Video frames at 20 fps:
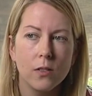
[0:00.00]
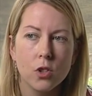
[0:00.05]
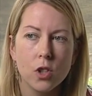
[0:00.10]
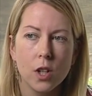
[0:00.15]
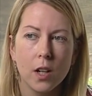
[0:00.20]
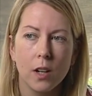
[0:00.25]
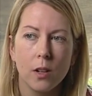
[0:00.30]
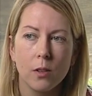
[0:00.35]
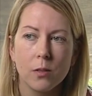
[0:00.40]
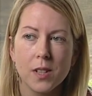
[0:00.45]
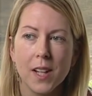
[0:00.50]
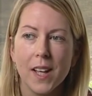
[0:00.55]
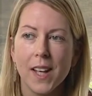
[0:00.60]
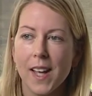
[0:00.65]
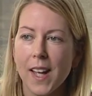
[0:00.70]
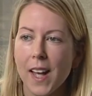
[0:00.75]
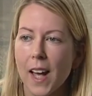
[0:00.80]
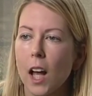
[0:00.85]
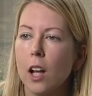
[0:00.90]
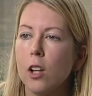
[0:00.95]
the child.
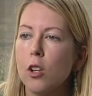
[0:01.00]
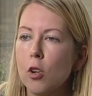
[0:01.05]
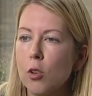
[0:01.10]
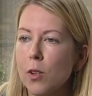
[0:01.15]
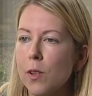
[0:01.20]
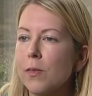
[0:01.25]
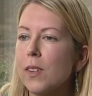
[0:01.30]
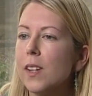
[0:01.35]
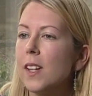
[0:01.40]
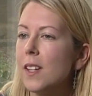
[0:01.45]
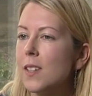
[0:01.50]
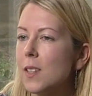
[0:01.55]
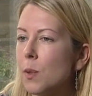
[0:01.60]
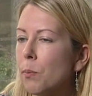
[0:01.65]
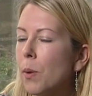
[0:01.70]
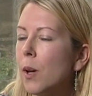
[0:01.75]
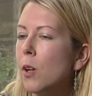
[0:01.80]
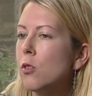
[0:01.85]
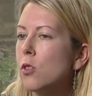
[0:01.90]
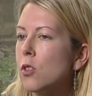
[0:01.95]
A lot of it is
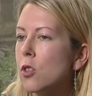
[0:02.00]
about